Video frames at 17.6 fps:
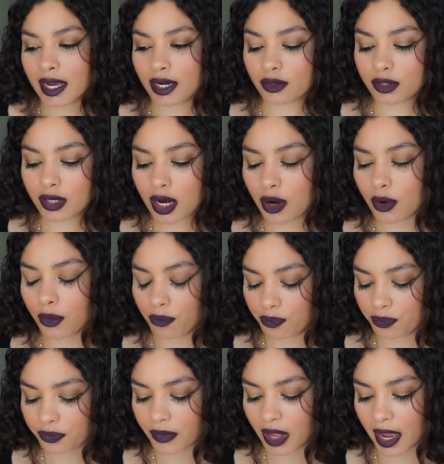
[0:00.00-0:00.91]
I don't know.
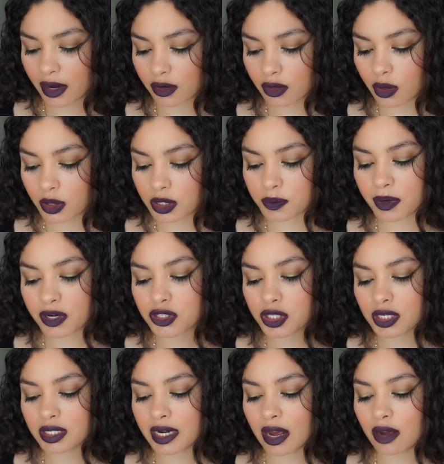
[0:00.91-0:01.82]
I don't know,
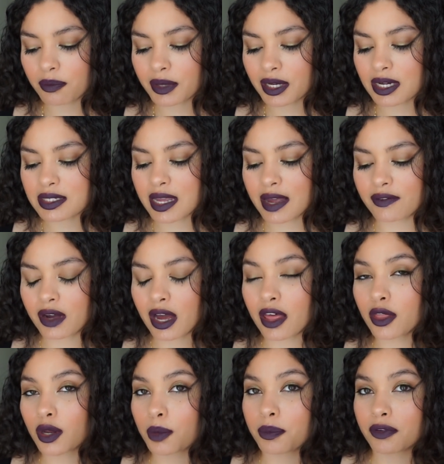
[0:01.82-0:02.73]
especially now because I have
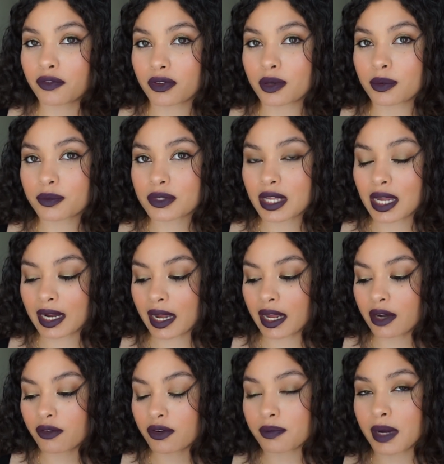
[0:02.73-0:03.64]
other perfumes that
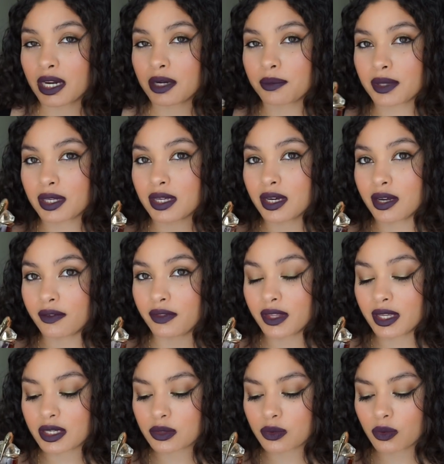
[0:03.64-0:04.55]
kind of remind me of
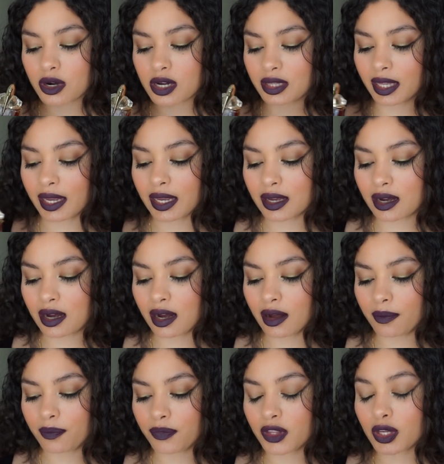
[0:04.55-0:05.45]
this one, like
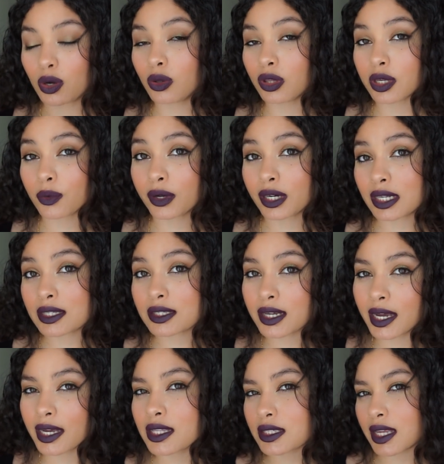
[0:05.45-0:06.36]
um, the Only One
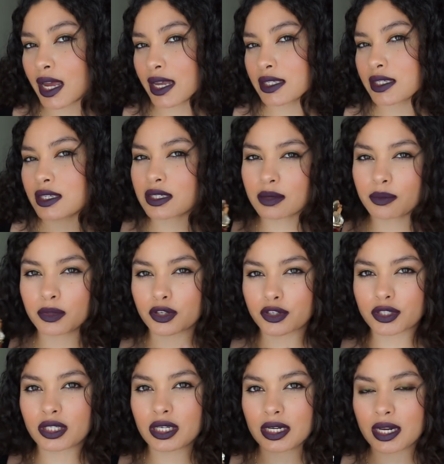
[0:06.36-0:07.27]
Intense has a
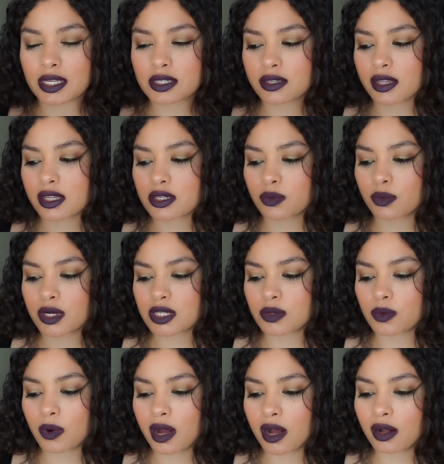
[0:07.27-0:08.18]
similar DNA to this one
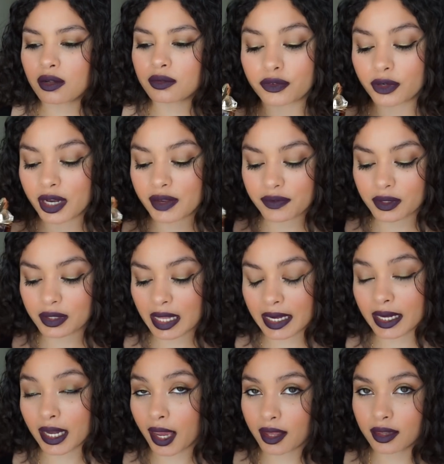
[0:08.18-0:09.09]
as well. But if you
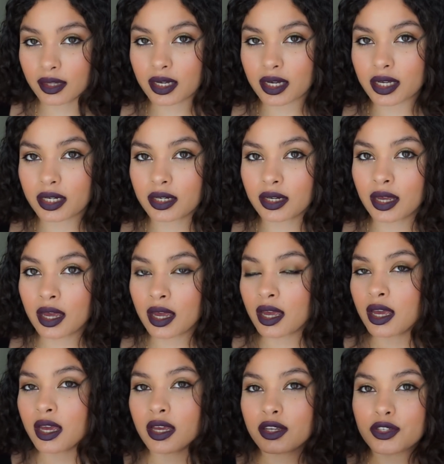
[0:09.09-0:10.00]
like Alien,
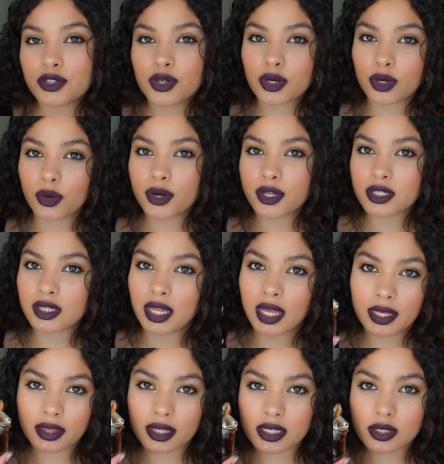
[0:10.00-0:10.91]
you're going to
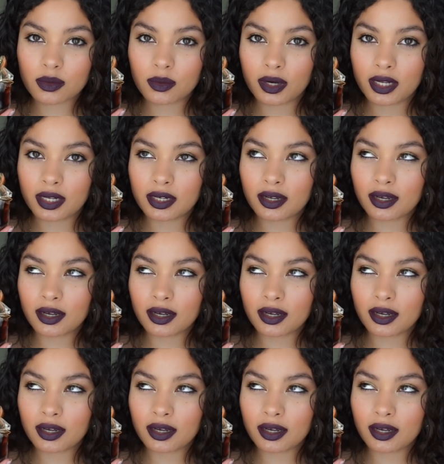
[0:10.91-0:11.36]
like this one.